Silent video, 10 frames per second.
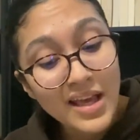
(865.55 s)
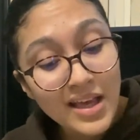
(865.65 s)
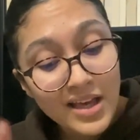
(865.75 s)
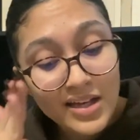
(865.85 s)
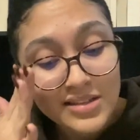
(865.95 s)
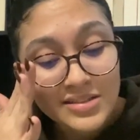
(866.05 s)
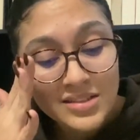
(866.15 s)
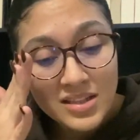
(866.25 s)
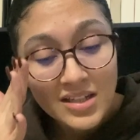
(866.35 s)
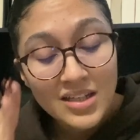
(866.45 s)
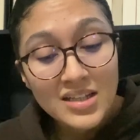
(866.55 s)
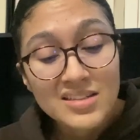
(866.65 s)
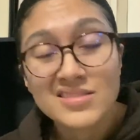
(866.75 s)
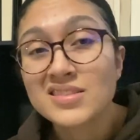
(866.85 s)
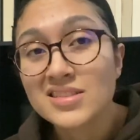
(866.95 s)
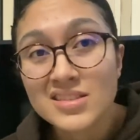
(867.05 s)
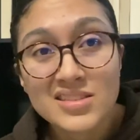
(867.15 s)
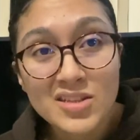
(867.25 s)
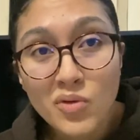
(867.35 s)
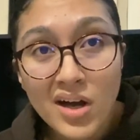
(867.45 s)
And
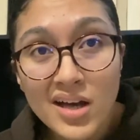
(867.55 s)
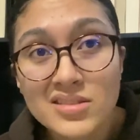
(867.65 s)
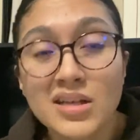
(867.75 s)
consistency wise,